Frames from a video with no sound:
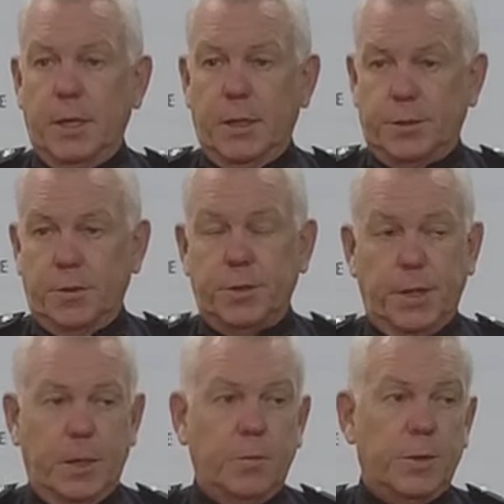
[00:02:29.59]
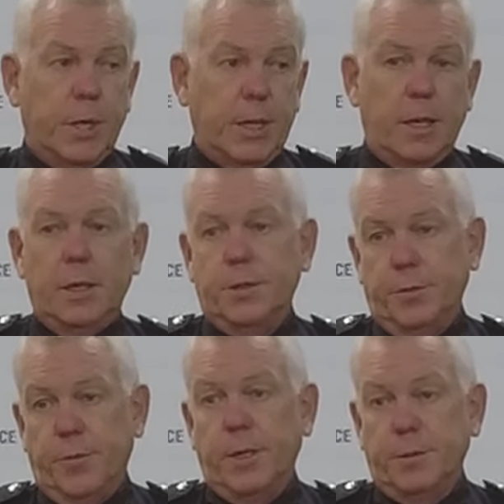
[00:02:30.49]
associated with taking
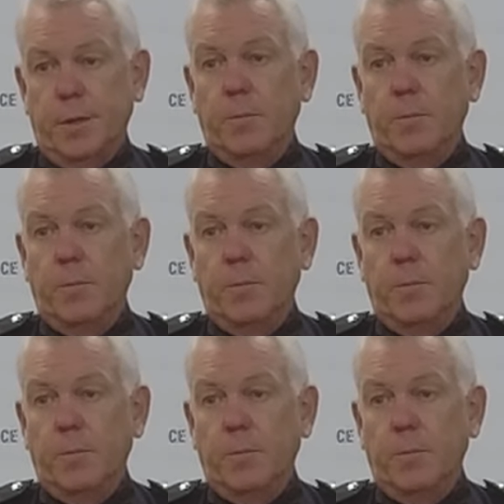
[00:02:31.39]
illicit drugs.